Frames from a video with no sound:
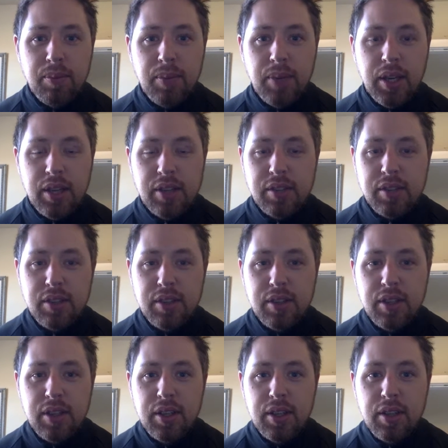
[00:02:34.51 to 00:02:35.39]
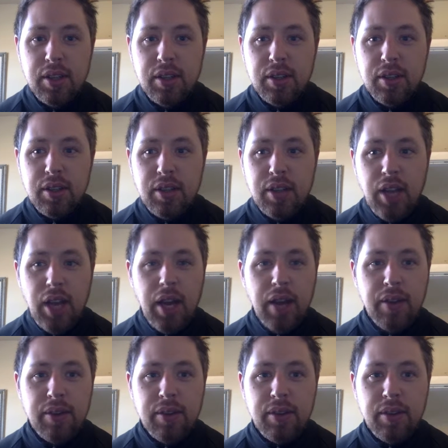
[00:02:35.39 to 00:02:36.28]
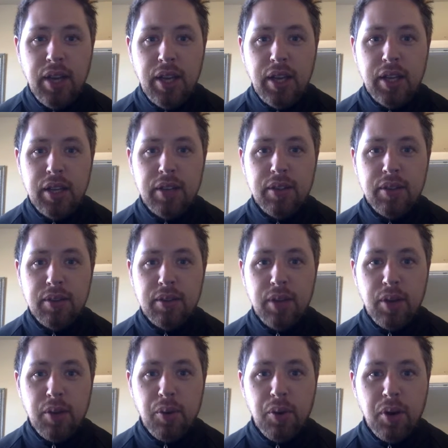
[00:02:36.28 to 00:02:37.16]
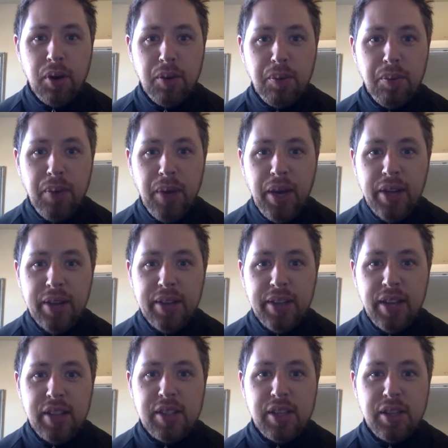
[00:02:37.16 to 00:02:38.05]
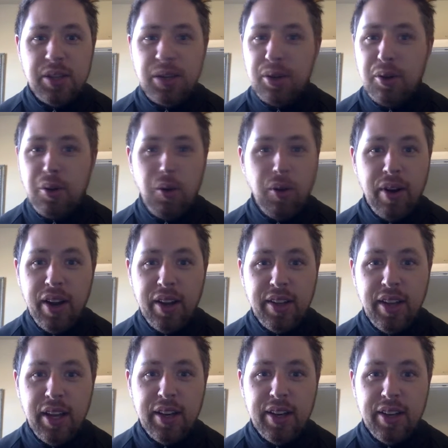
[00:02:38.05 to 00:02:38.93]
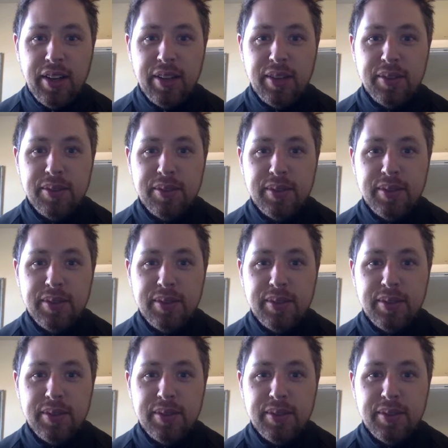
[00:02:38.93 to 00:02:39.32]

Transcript: Because, yeah, naked they were, but that's not their core identity.